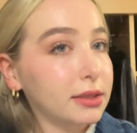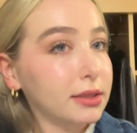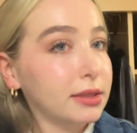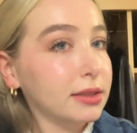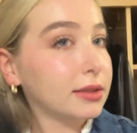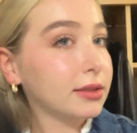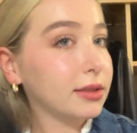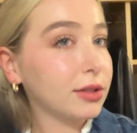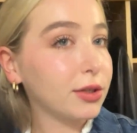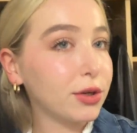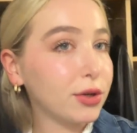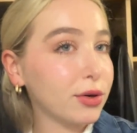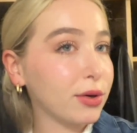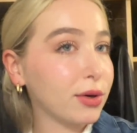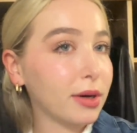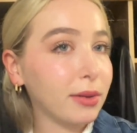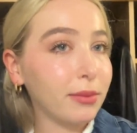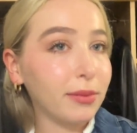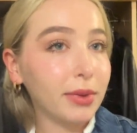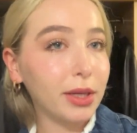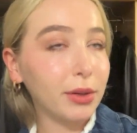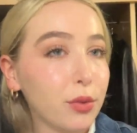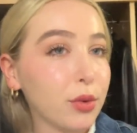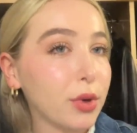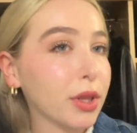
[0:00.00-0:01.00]
You know what I
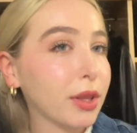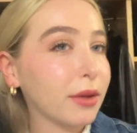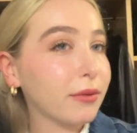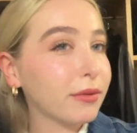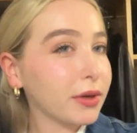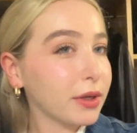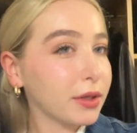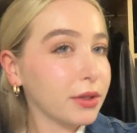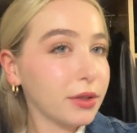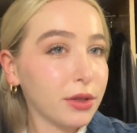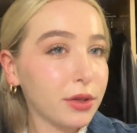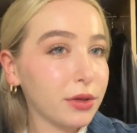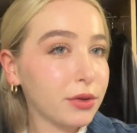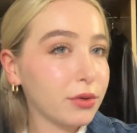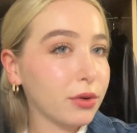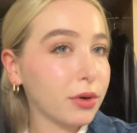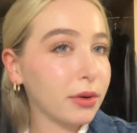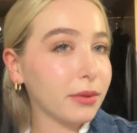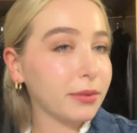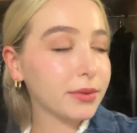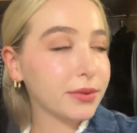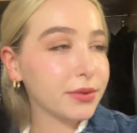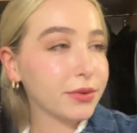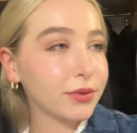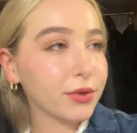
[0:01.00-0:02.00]
mean? We're living in the
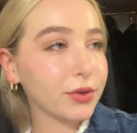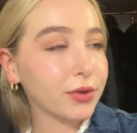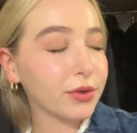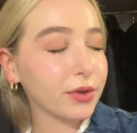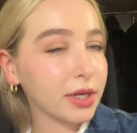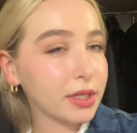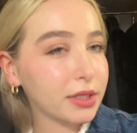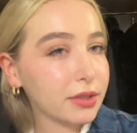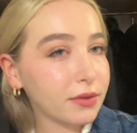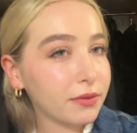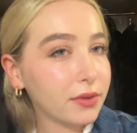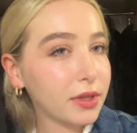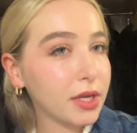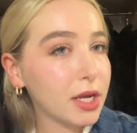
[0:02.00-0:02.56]
dorms for the rest of the